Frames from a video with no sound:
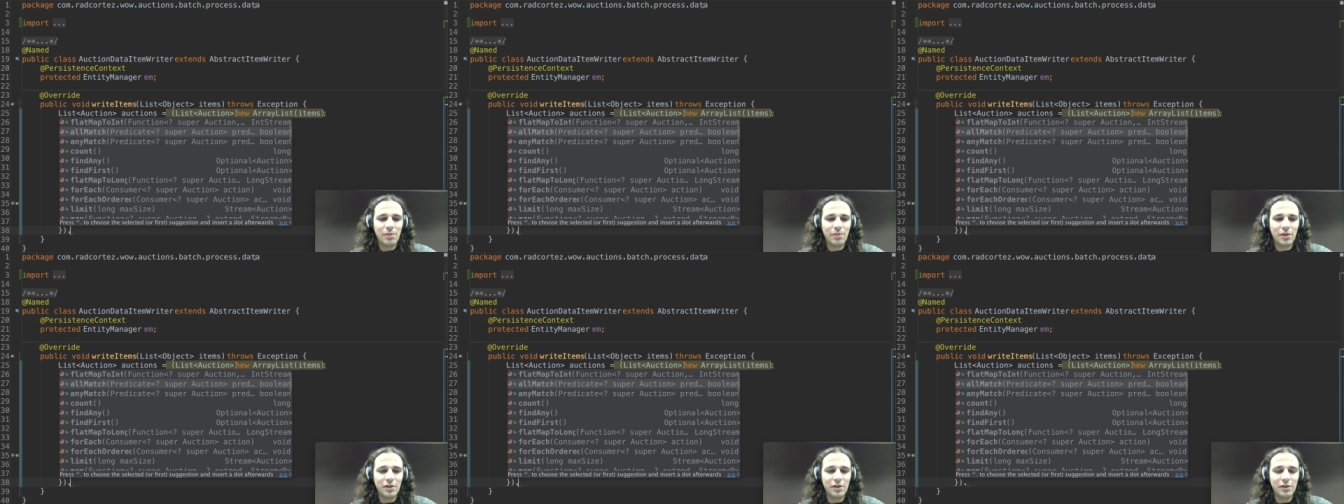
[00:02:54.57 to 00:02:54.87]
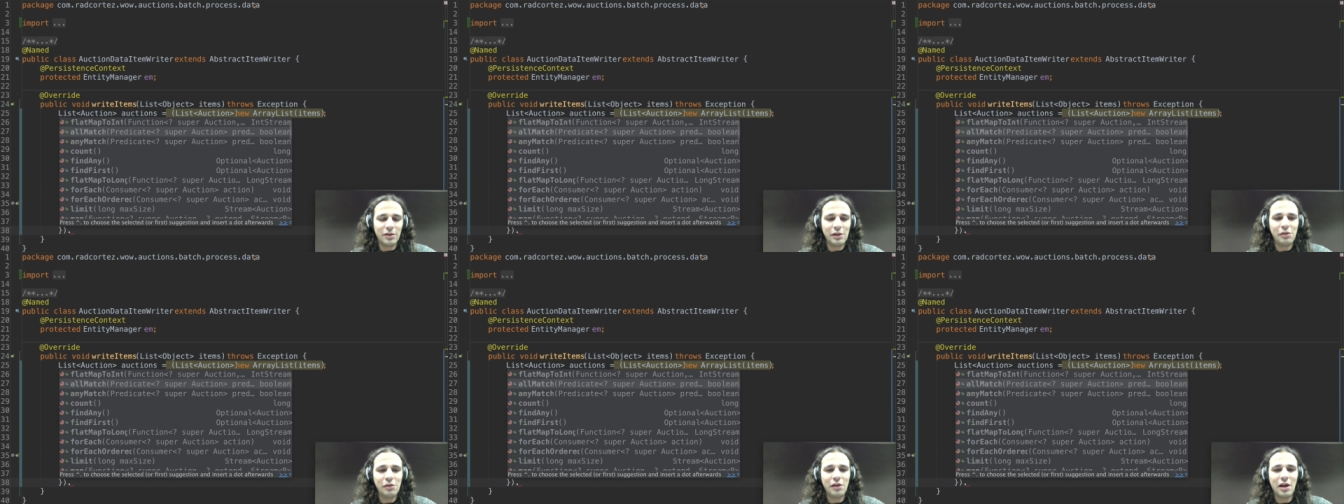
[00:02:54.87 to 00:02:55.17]

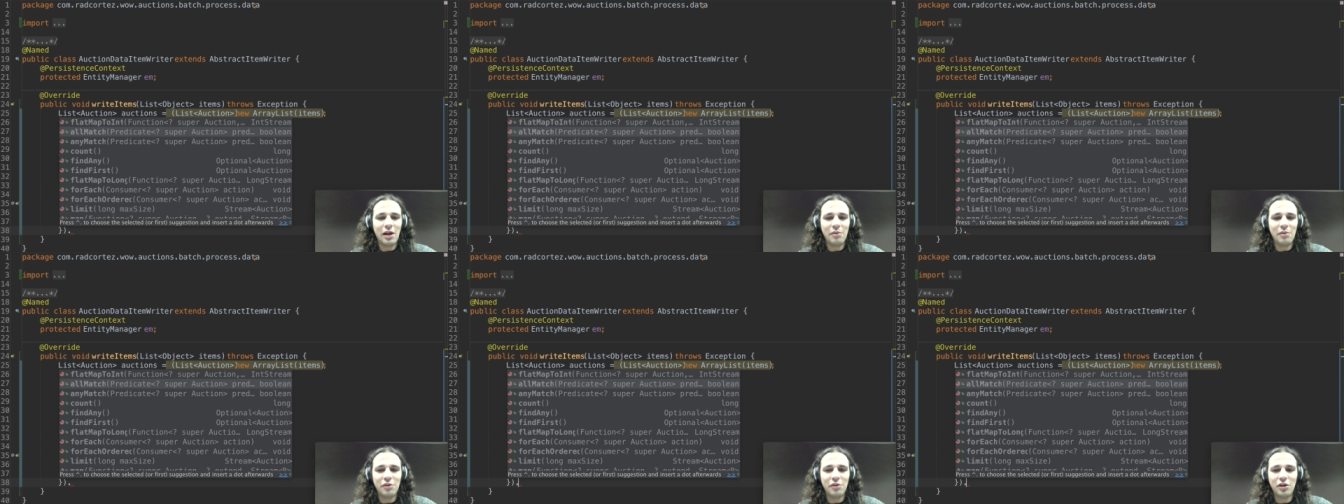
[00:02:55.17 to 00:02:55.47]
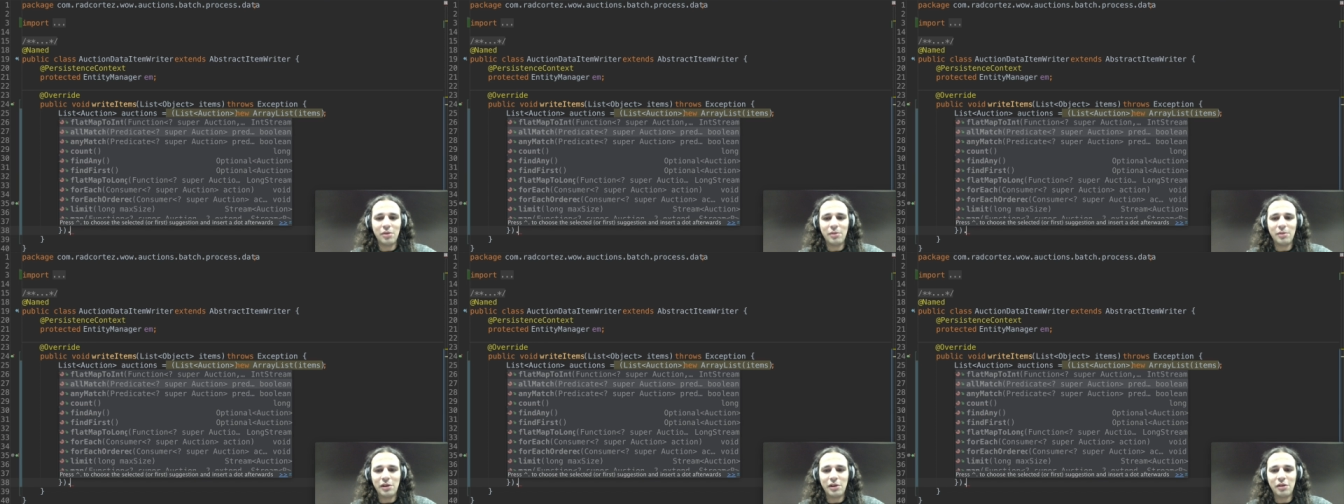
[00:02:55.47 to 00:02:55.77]
This time it's going
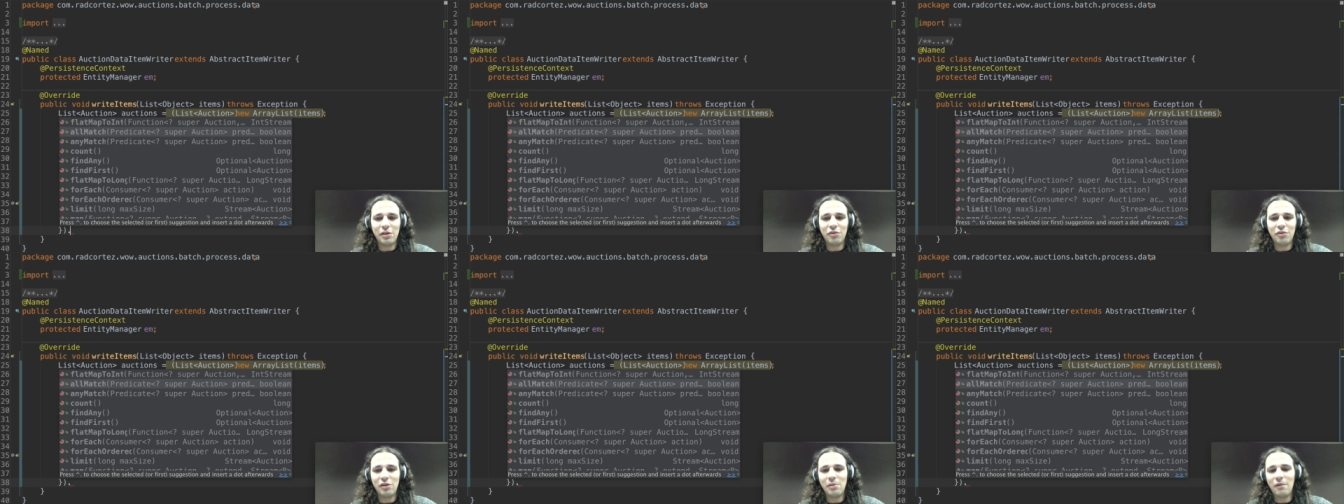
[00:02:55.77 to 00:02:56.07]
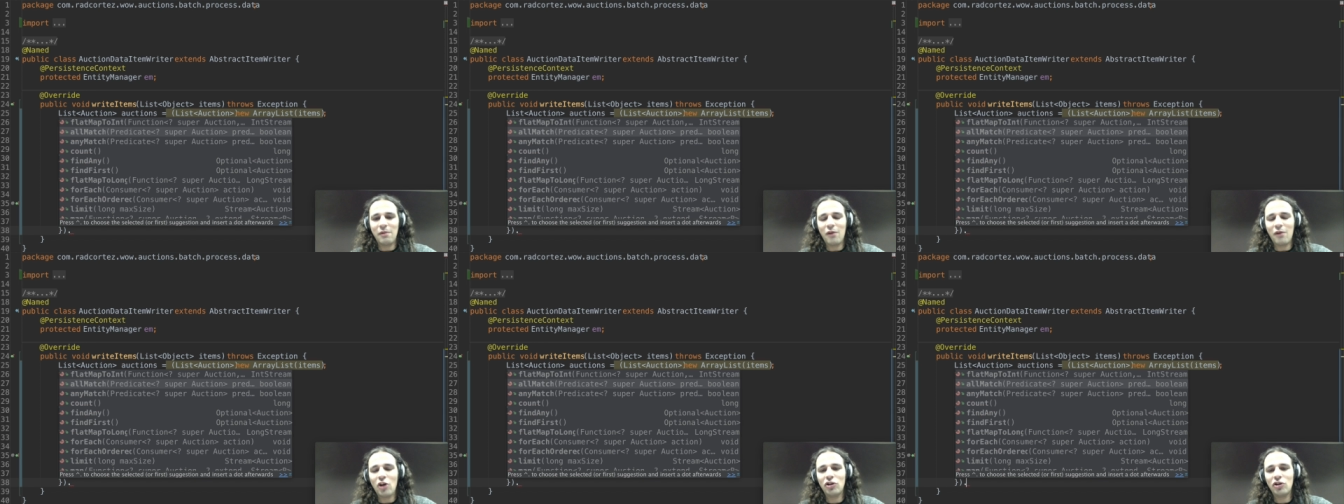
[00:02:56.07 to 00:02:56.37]
to be a stream
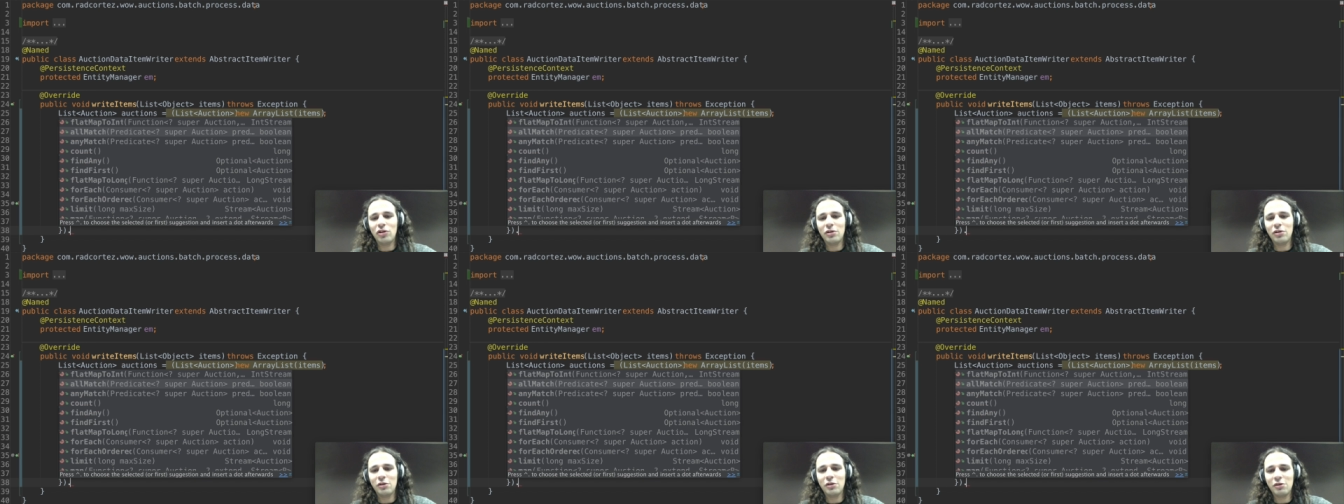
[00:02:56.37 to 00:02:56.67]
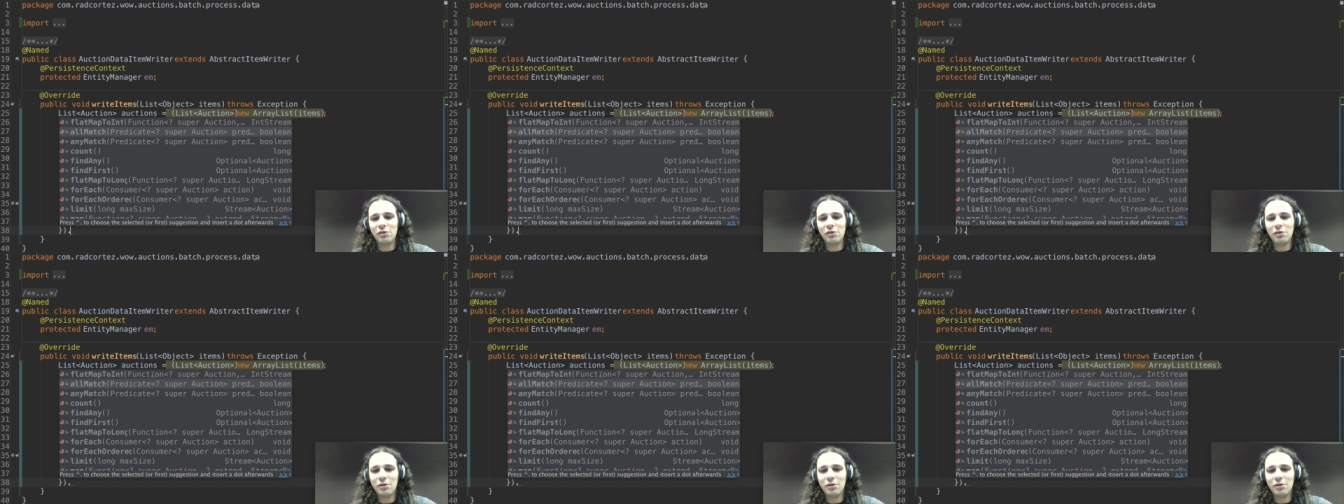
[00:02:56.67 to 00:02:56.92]
of auctions